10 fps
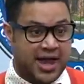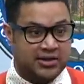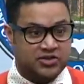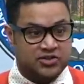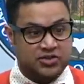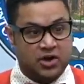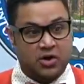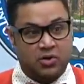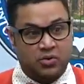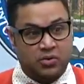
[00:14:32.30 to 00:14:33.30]
And
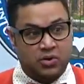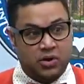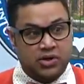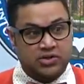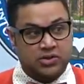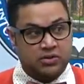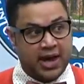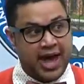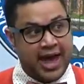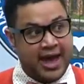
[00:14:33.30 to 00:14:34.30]
so to
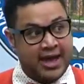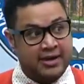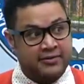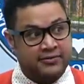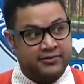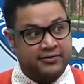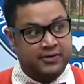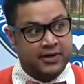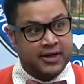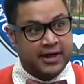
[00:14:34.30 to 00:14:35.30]
have
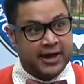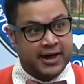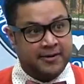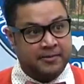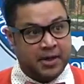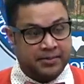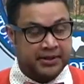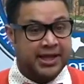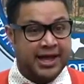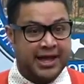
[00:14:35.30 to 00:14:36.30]
a
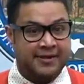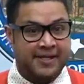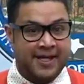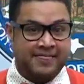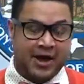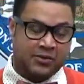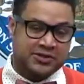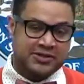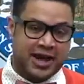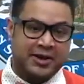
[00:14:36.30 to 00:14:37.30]
play that
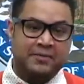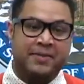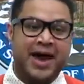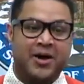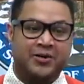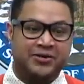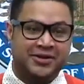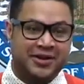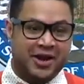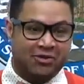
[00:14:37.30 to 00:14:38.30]
was not about
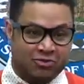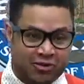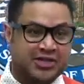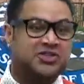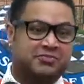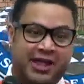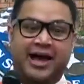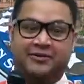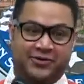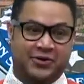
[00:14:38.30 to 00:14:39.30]
rich
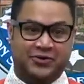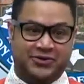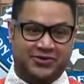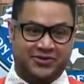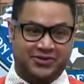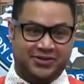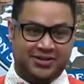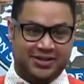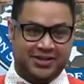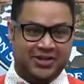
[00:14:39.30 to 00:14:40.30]
black folks,
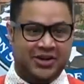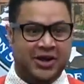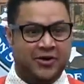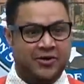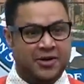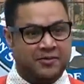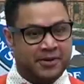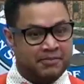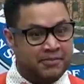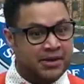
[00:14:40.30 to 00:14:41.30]
you know,
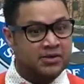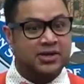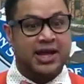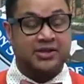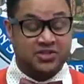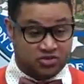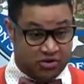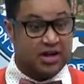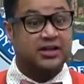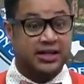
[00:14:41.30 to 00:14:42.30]
but middle class,
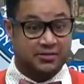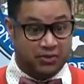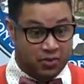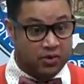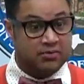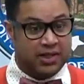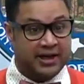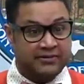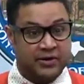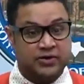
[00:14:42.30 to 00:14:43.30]
struggling, poor
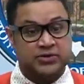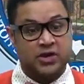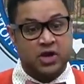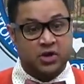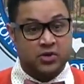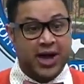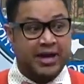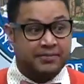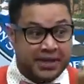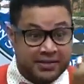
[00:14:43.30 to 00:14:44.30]
black folks who
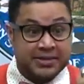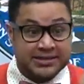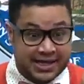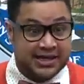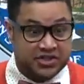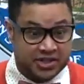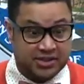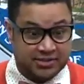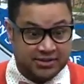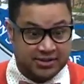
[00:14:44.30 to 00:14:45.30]
had pigmentation